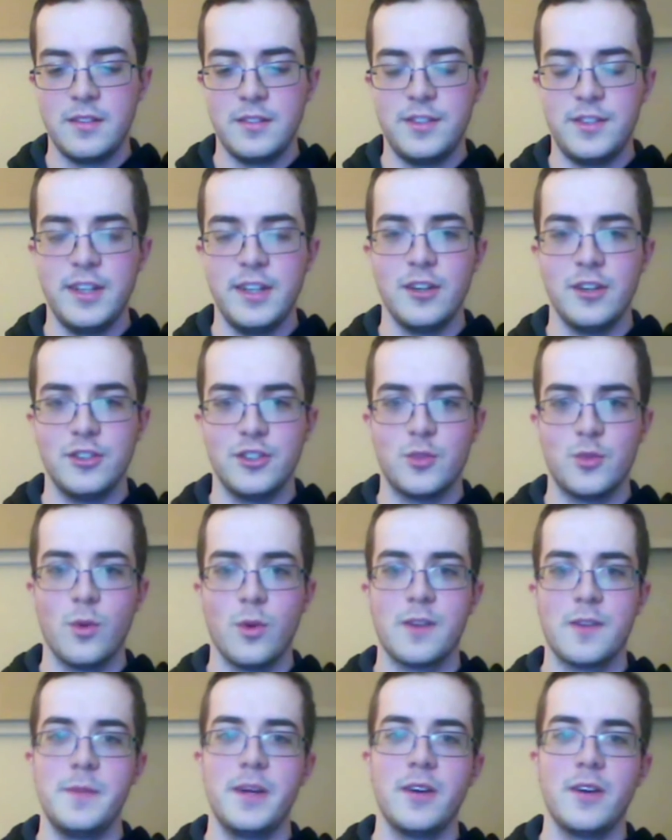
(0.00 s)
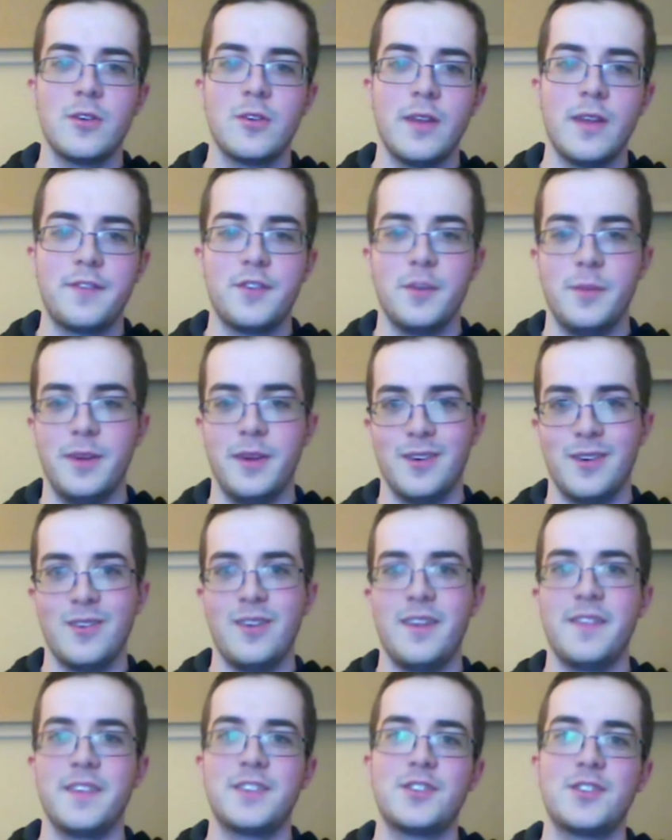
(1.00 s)
seeing her just work miracle after
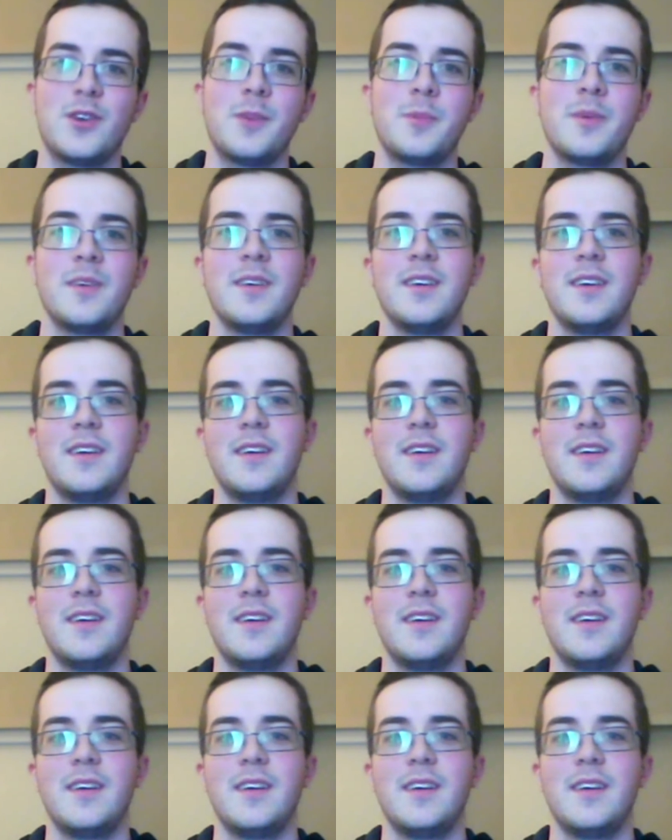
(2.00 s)
miracle on the strip.